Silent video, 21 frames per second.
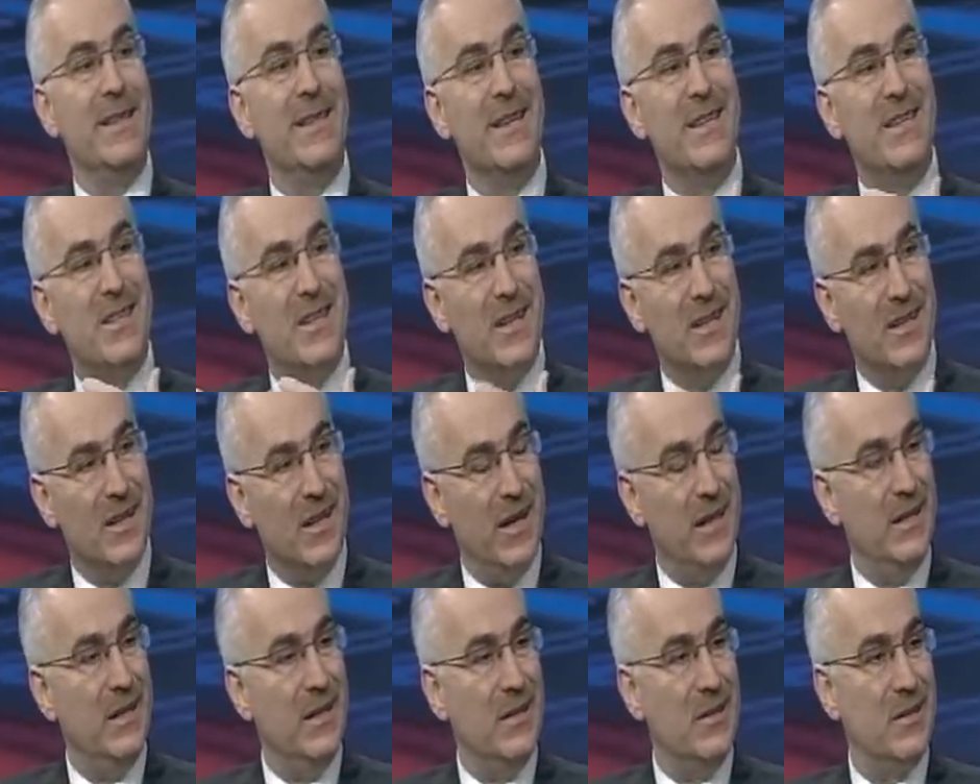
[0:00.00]
This can
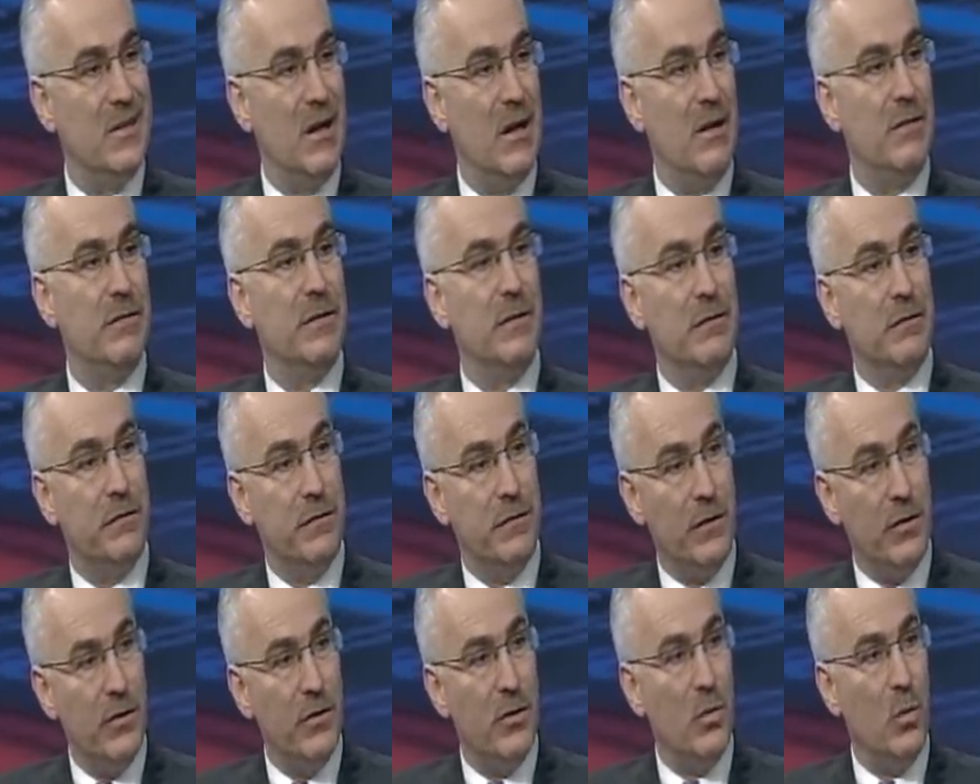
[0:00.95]
lend itself to
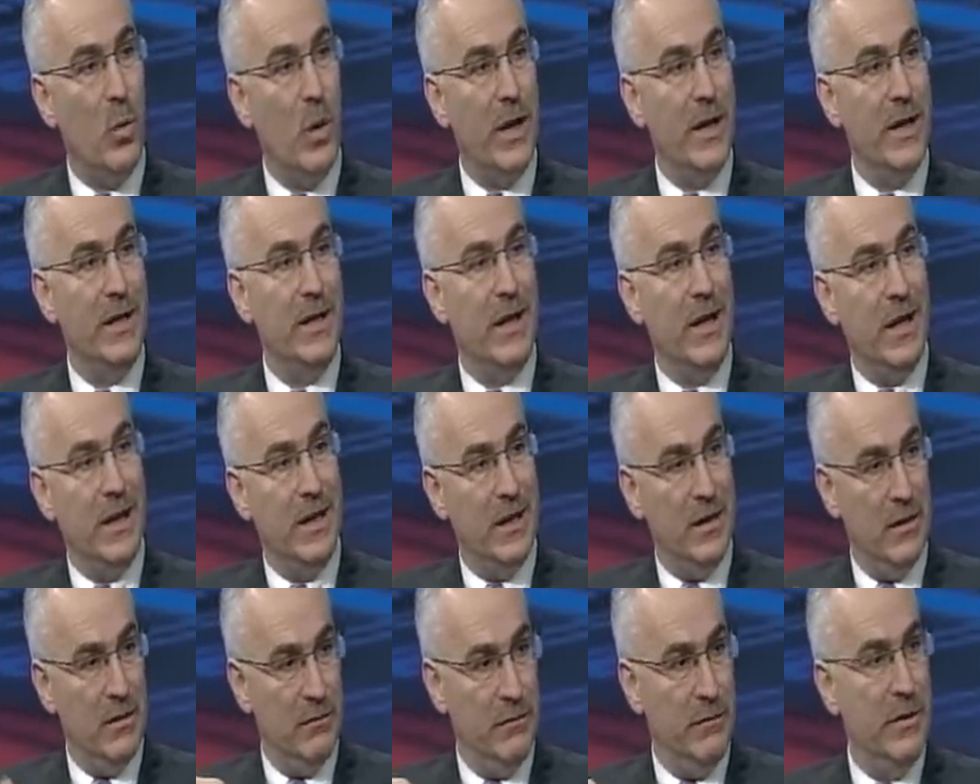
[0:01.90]
further weight gain
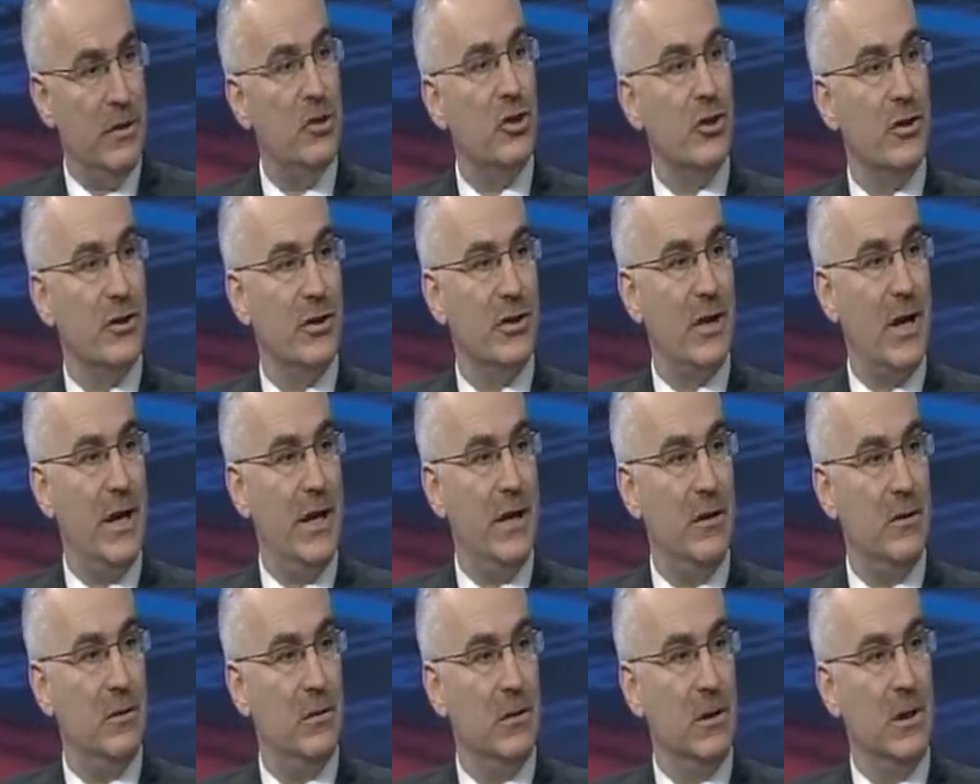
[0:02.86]
in a vicious
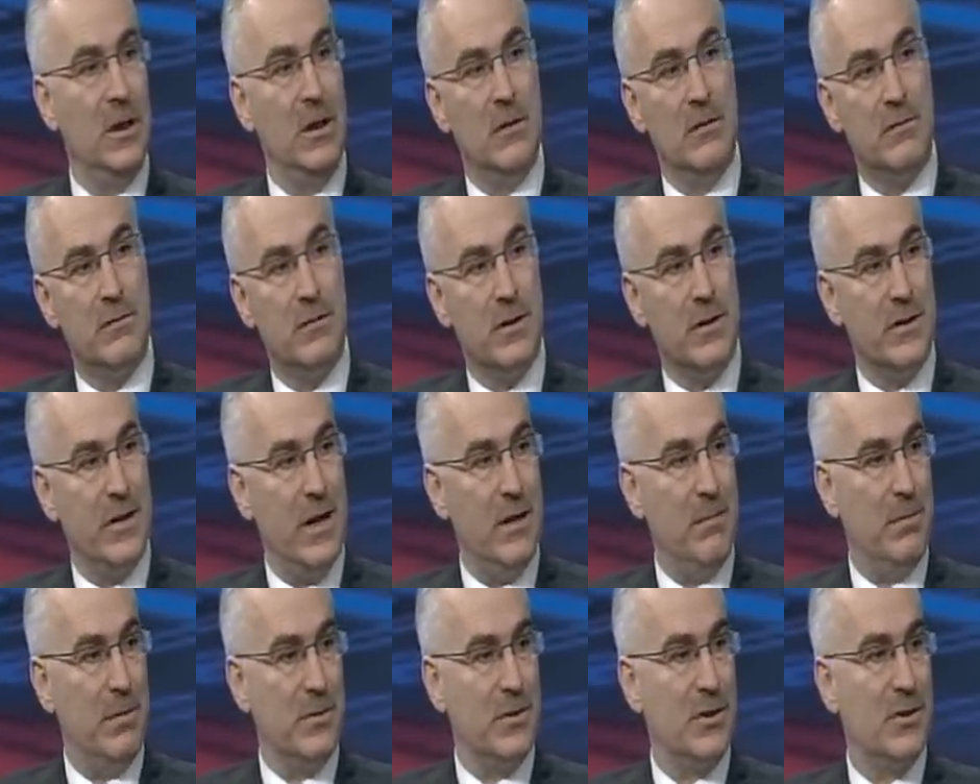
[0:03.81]
cycle. For
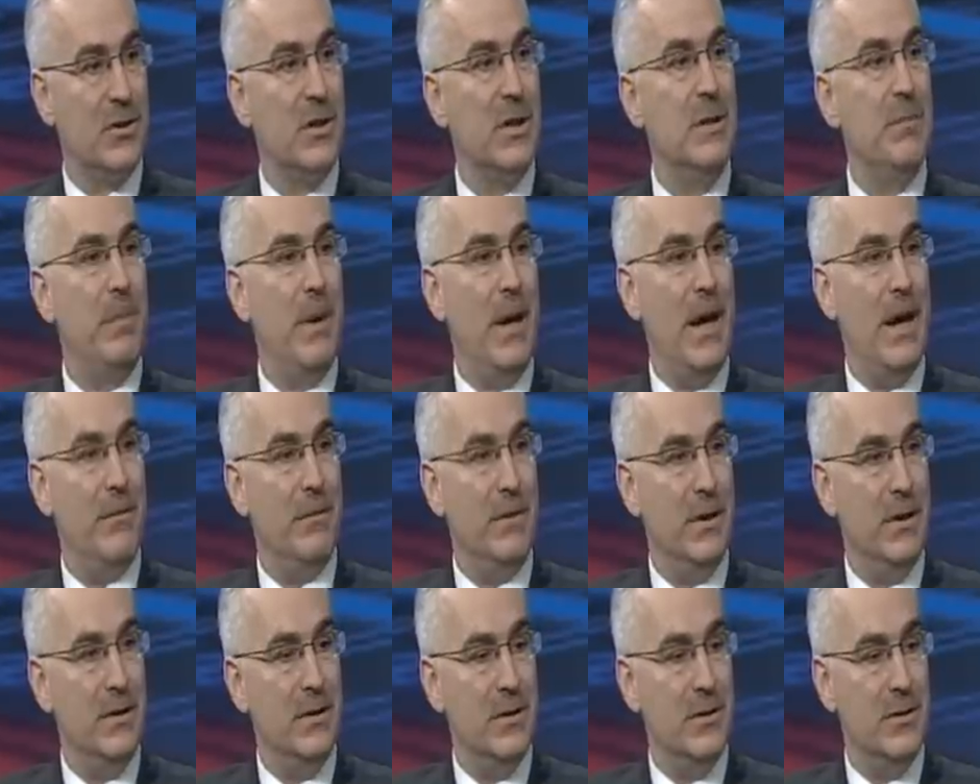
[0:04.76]
example, sleep
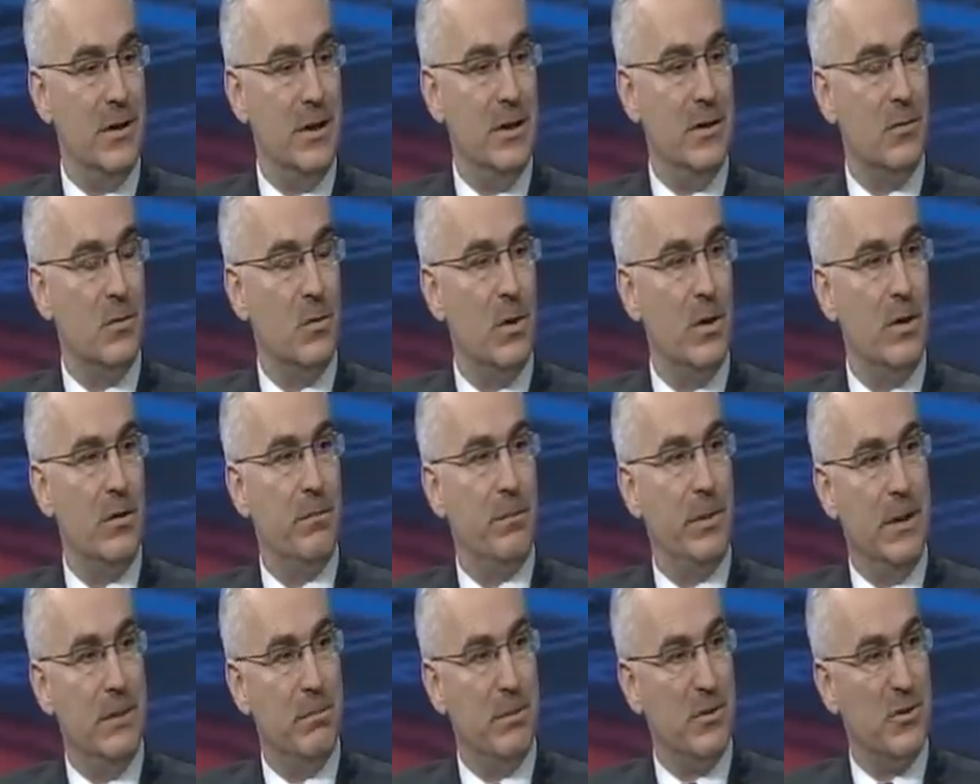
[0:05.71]
apnea, disease where
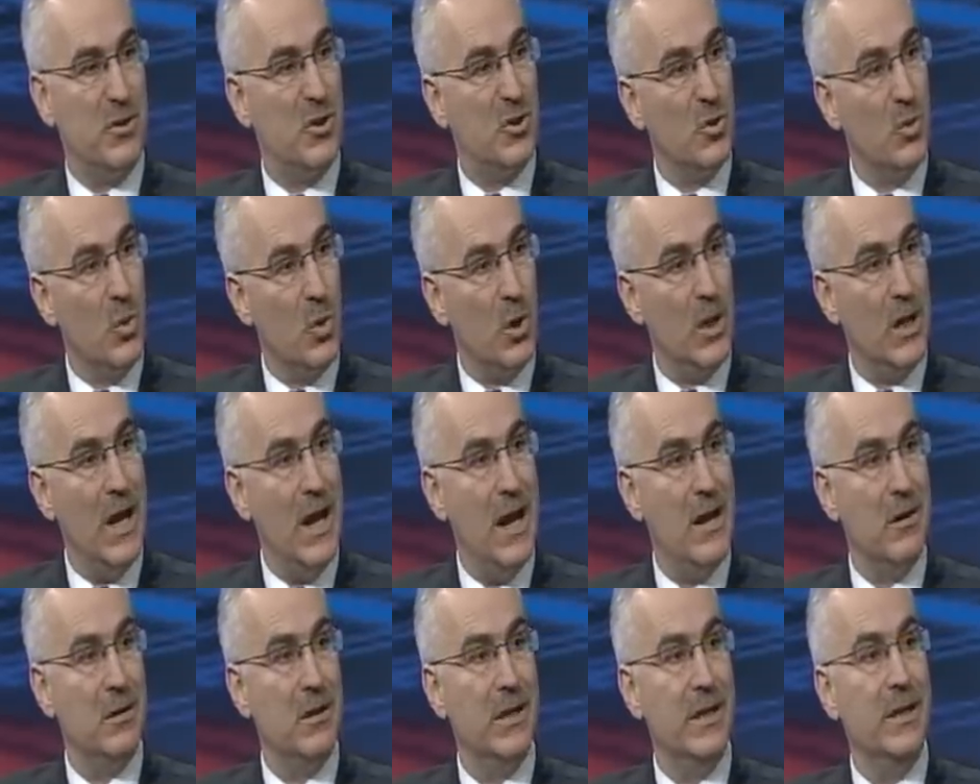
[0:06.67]
people snore
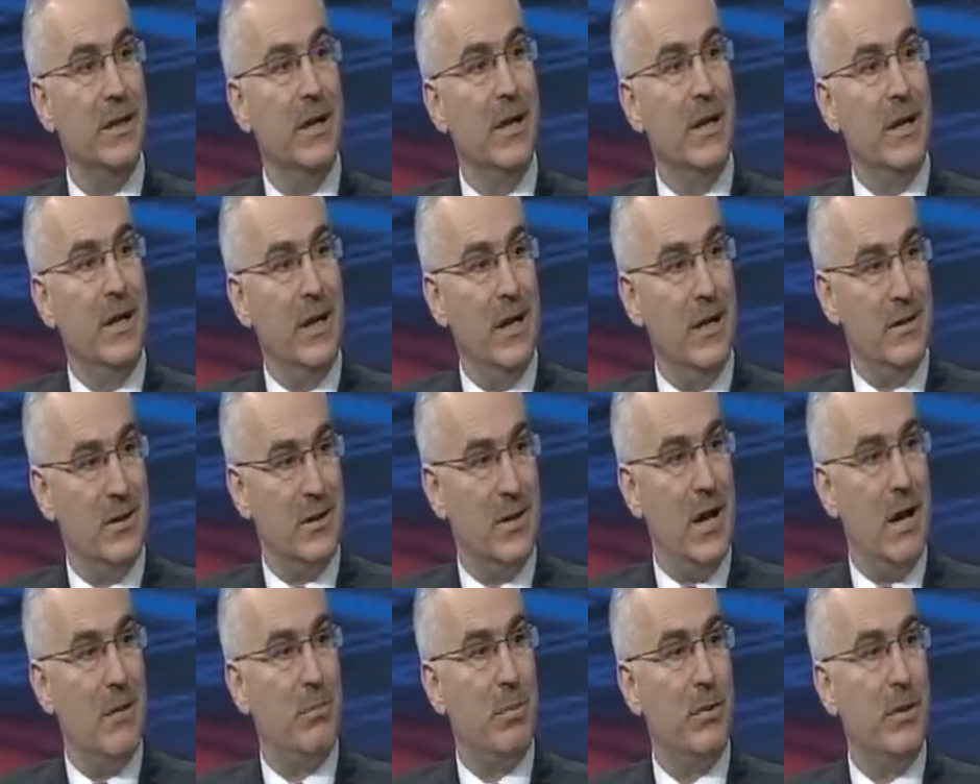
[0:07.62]
loudly and
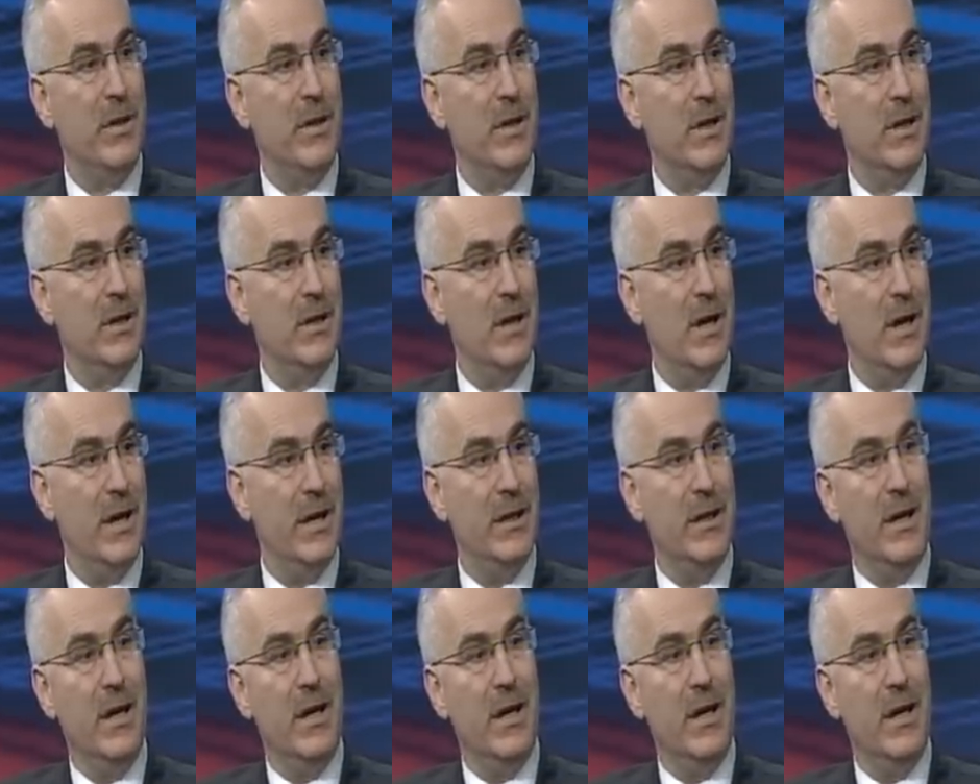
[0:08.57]
stop breathing at night,